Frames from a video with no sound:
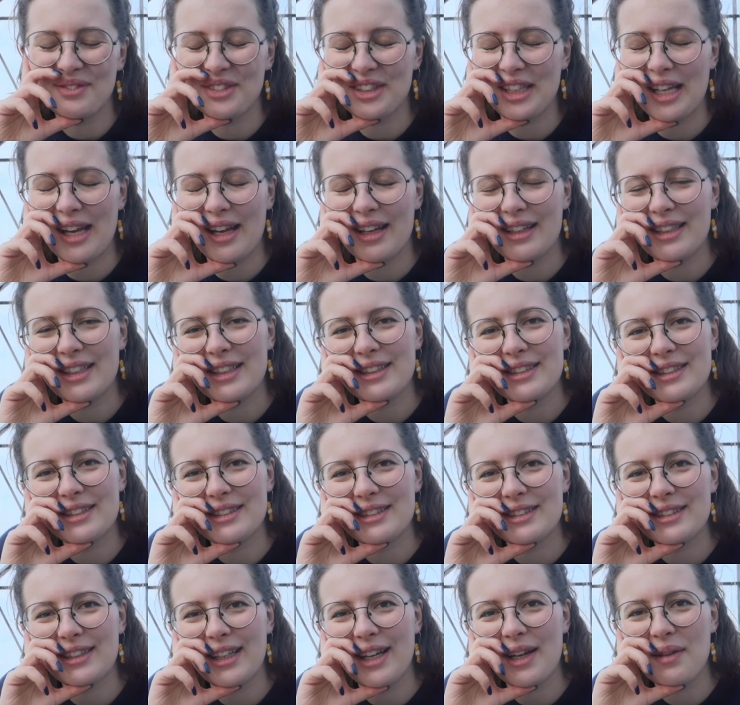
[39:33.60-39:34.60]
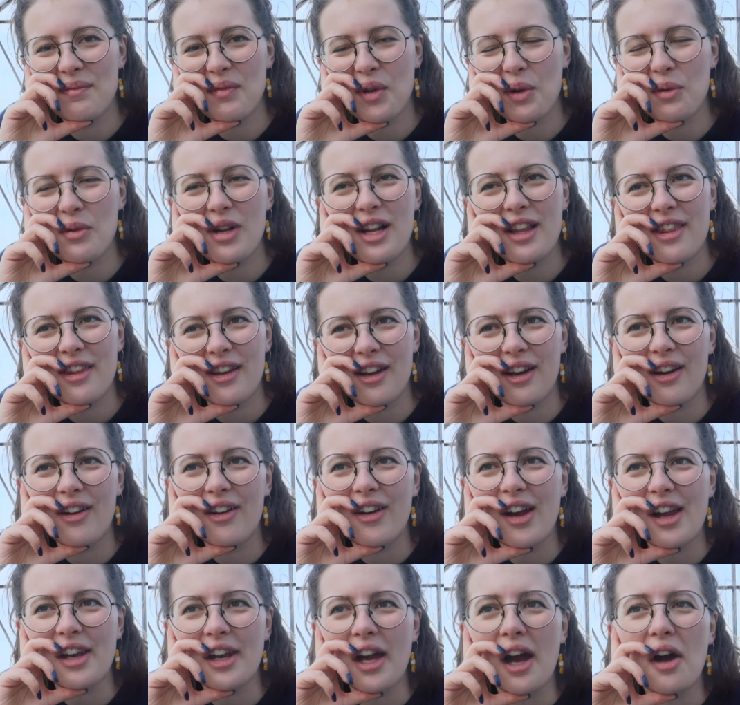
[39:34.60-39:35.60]
yeah, it's I'm only
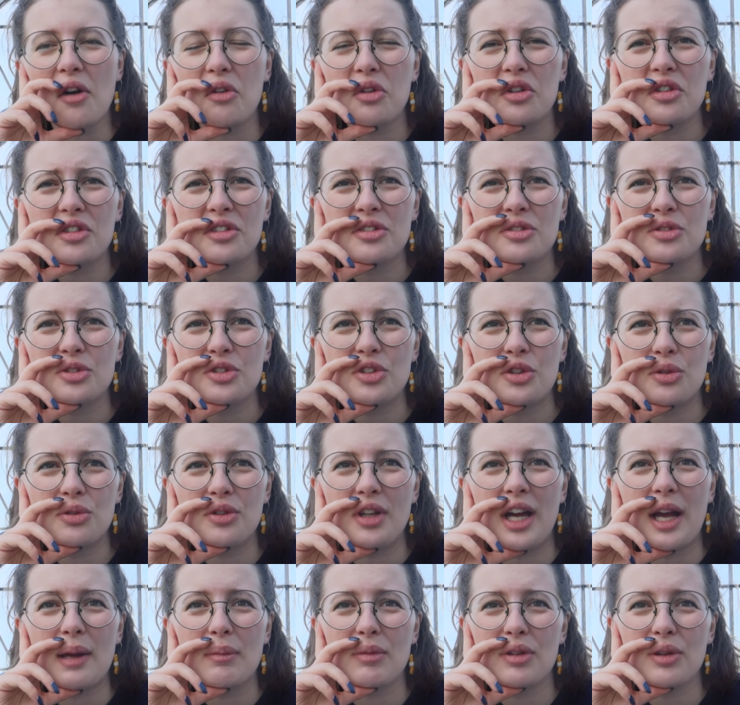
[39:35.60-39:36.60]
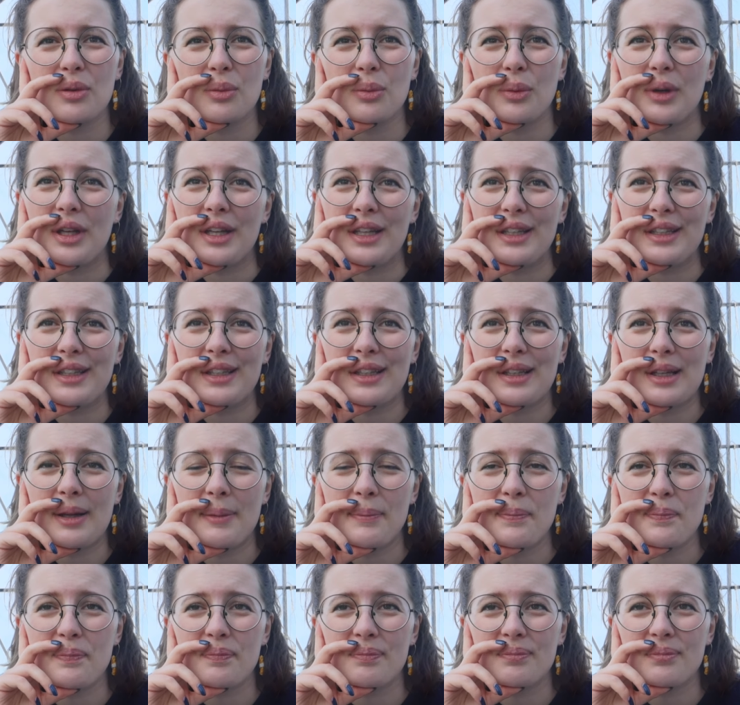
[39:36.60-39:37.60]
there an hour, two times a week.
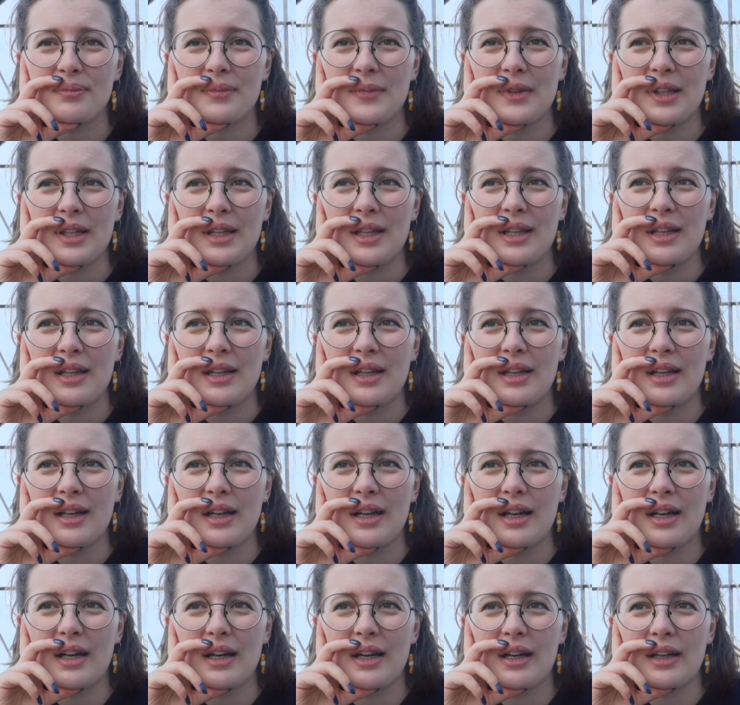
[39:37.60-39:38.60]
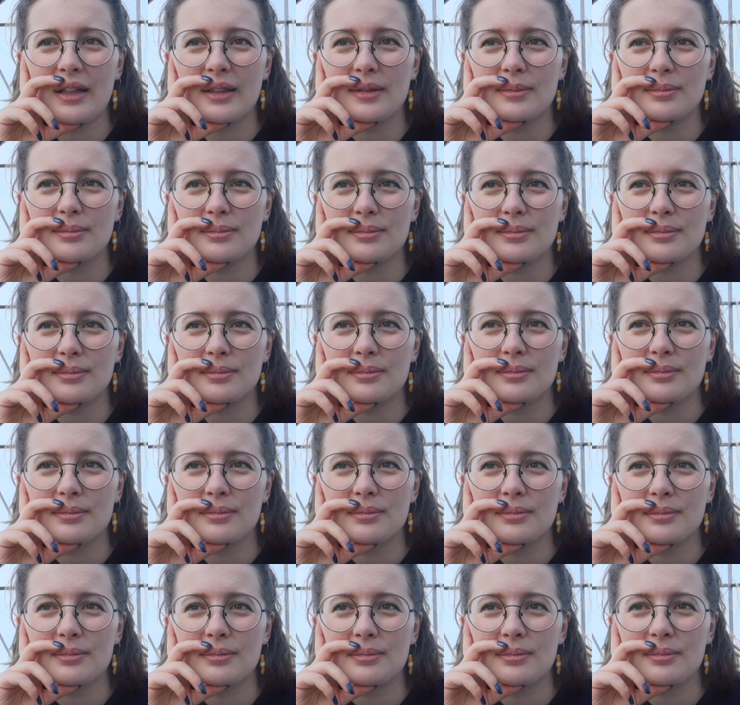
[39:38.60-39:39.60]
Um,
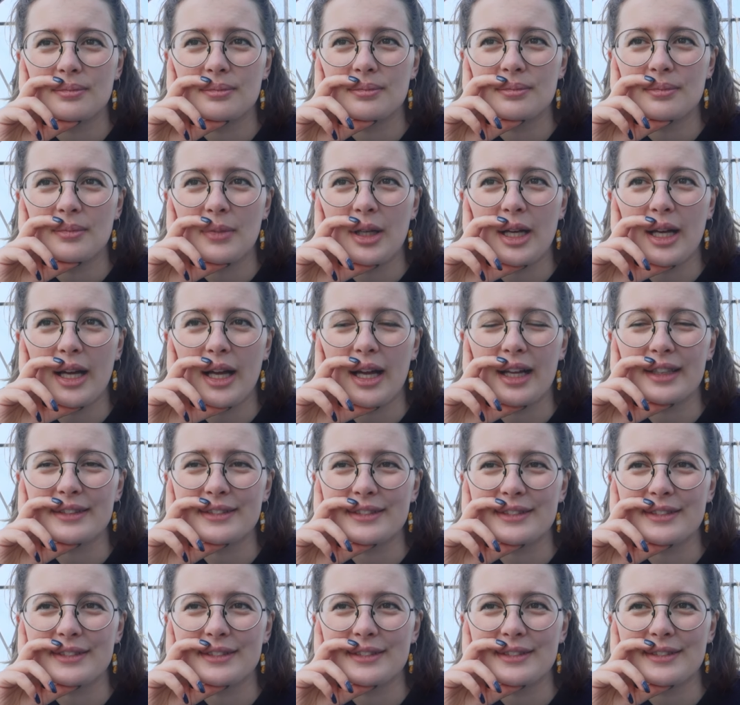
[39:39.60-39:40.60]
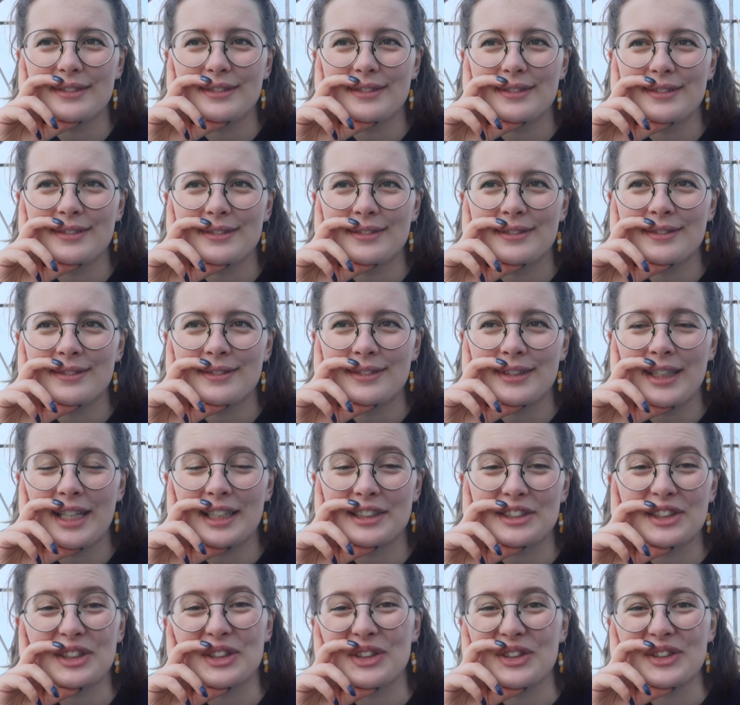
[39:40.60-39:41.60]
and
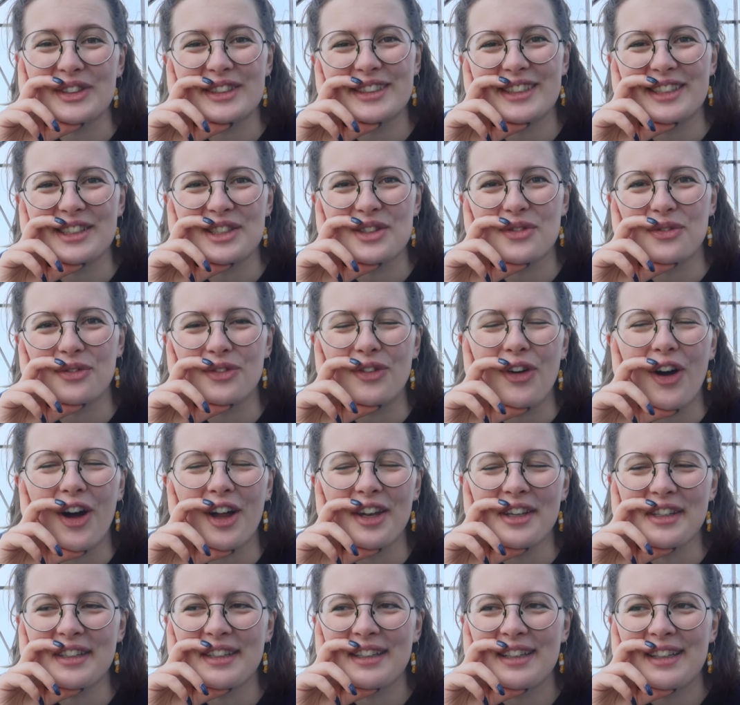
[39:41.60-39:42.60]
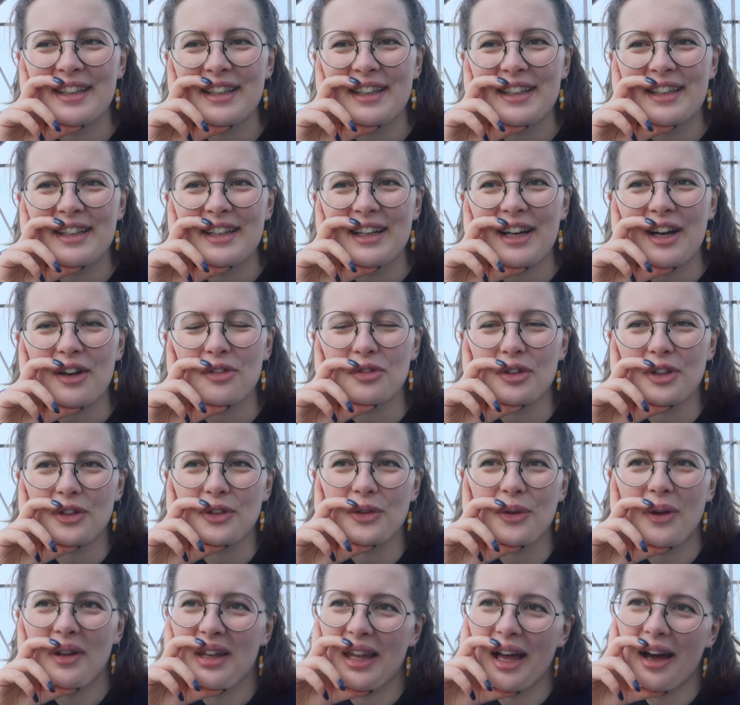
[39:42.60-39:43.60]
it's good, it's fun. I feel
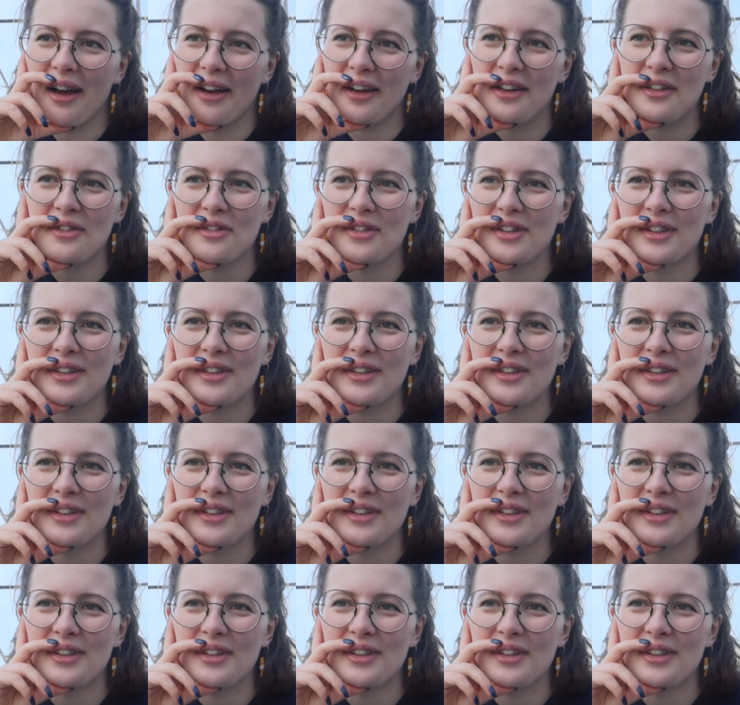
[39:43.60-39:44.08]
so alive.